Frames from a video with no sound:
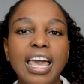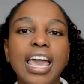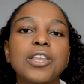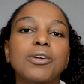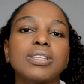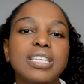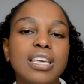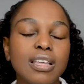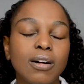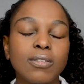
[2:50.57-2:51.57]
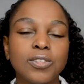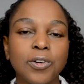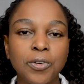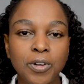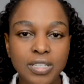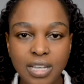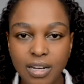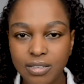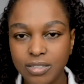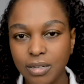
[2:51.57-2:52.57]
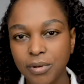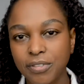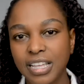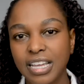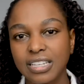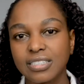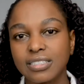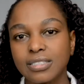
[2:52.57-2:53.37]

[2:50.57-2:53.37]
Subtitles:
and your teeth are also rotten on top of that.